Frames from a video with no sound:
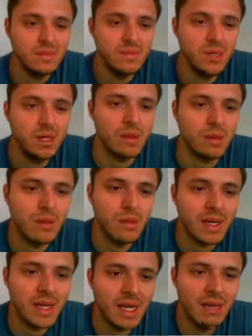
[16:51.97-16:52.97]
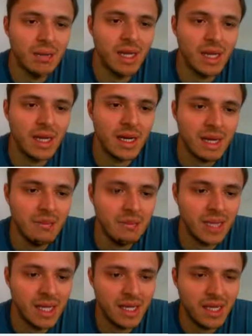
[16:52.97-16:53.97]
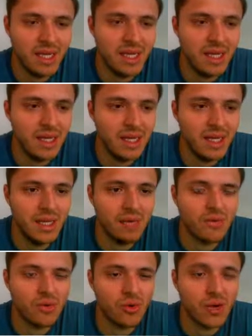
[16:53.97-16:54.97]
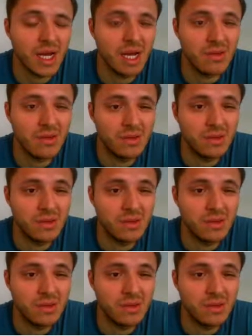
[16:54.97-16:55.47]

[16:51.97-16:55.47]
Oh, but maybe can I play? I can't play e4 now.